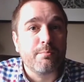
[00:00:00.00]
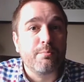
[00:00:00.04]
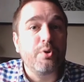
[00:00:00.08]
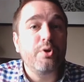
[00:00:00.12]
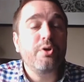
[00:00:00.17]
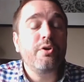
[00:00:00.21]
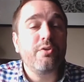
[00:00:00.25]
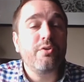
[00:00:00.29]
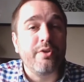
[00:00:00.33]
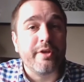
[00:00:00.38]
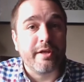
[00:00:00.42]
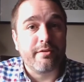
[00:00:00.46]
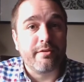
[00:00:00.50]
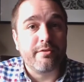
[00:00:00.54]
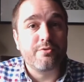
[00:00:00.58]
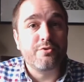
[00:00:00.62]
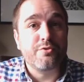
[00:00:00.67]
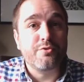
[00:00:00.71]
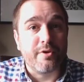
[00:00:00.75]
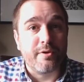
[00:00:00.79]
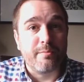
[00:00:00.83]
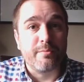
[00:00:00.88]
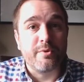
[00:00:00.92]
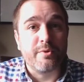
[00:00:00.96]
book length
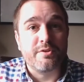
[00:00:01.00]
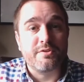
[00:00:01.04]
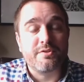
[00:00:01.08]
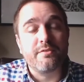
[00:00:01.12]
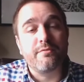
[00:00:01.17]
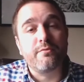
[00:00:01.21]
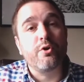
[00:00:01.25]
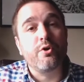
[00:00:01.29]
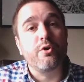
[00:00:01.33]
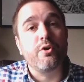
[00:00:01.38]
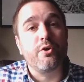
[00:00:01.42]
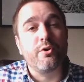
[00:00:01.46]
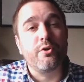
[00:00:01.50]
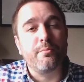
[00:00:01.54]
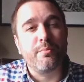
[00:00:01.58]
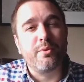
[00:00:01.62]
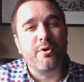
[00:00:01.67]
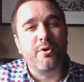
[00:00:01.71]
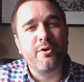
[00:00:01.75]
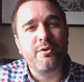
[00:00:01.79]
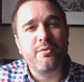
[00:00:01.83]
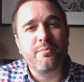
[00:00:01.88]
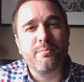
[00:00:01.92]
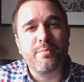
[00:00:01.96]
treatments of Karl
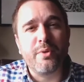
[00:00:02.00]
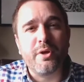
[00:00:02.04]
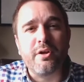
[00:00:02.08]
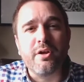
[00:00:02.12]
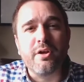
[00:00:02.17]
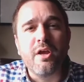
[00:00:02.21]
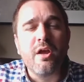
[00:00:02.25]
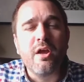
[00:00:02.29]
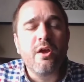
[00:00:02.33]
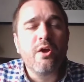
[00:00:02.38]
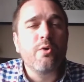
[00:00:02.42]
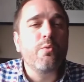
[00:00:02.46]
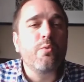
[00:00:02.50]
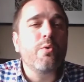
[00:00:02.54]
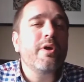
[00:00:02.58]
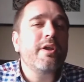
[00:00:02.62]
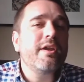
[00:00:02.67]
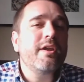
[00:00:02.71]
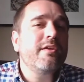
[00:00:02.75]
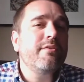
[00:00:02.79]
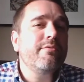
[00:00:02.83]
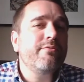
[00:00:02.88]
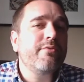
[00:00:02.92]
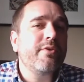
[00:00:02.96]
Barth, but
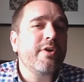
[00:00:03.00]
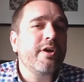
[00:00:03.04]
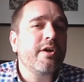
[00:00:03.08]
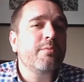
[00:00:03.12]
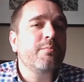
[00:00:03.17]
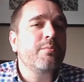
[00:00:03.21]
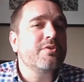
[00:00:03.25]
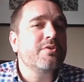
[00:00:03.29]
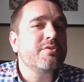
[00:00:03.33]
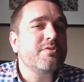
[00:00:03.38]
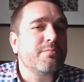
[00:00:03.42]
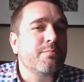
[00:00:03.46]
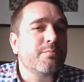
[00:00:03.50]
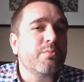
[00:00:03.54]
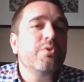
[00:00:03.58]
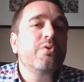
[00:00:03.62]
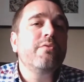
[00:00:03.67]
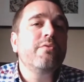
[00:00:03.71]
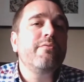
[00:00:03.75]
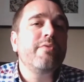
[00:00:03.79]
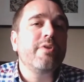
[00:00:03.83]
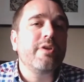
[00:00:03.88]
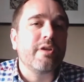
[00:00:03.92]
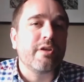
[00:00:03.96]
what he found most
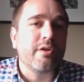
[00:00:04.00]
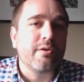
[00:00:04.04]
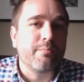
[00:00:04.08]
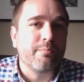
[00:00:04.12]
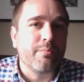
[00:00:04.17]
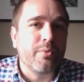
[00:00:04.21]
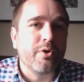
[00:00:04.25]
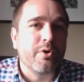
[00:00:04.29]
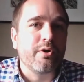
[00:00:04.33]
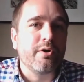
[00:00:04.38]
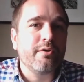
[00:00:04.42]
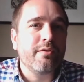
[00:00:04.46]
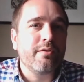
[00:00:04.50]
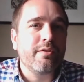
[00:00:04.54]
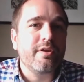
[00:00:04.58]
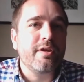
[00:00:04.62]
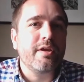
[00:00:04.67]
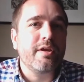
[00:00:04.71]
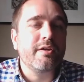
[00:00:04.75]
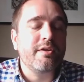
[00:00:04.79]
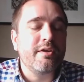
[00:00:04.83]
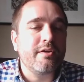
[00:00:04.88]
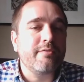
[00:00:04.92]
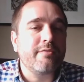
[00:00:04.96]
moving in Barth,
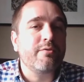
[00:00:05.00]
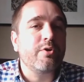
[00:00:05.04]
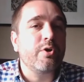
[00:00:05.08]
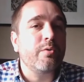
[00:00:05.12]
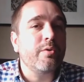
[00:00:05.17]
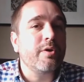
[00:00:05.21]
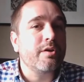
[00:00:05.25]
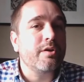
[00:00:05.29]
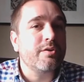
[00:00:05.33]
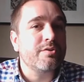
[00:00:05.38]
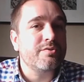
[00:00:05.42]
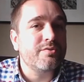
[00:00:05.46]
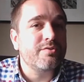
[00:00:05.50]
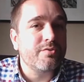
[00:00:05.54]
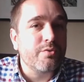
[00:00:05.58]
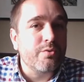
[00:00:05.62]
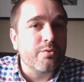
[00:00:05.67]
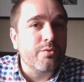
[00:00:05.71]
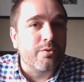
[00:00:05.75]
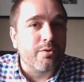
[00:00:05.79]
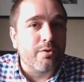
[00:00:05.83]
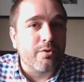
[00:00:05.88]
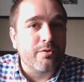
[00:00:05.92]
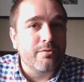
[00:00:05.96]
the idea of going to
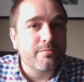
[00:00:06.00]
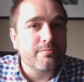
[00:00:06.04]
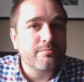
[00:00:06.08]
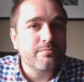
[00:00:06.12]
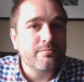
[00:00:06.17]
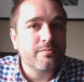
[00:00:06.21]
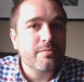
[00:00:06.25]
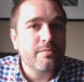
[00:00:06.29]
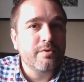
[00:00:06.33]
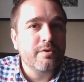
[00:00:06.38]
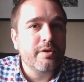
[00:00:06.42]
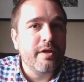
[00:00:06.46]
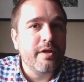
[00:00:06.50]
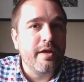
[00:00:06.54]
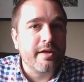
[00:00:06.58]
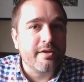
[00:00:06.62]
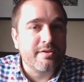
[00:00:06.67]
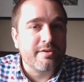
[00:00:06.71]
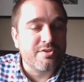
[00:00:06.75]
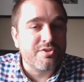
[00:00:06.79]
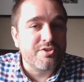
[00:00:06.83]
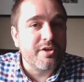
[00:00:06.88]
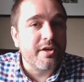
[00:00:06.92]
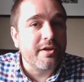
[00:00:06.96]
school
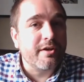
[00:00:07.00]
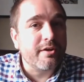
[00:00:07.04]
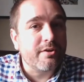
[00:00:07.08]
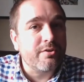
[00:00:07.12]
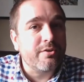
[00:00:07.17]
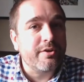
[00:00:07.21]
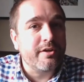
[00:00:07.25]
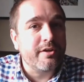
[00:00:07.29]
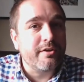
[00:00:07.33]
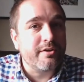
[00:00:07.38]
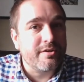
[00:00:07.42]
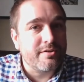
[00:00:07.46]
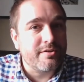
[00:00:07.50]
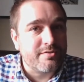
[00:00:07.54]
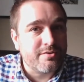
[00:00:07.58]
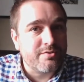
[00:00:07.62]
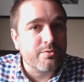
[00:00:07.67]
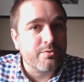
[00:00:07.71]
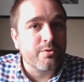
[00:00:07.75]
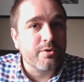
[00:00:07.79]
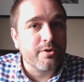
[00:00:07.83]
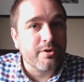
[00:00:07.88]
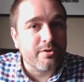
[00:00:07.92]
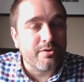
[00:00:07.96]
exegetically and
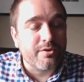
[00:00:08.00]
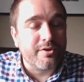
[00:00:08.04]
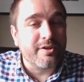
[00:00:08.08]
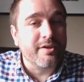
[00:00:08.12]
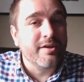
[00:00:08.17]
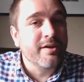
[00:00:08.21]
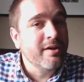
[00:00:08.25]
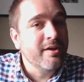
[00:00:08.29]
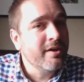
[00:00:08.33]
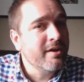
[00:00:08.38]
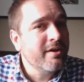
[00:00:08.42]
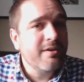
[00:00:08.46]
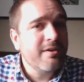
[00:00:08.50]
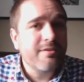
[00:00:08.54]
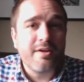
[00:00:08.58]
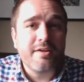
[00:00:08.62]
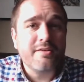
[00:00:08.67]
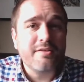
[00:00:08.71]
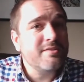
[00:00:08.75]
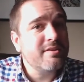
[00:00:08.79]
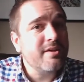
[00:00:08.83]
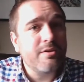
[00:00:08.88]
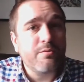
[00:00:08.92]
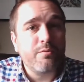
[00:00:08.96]
historically,
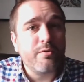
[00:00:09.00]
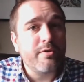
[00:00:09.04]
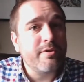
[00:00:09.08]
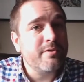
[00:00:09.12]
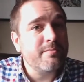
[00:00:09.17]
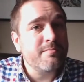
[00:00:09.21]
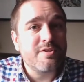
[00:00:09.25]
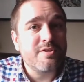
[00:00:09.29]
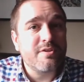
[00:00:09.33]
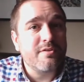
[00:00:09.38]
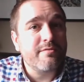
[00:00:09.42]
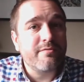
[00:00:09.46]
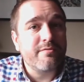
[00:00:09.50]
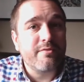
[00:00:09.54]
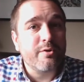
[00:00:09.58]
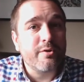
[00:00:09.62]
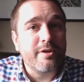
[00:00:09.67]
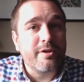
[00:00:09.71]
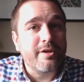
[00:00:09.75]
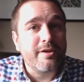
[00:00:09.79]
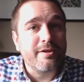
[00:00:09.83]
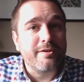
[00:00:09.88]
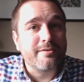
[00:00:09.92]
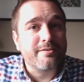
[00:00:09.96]
that stayed with him to the
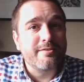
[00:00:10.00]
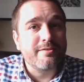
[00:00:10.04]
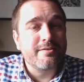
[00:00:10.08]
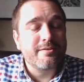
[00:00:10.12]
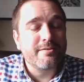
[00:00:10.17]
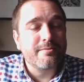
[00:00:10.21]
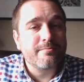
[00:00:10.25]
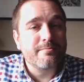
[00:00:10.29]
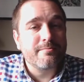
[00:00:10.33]
very end.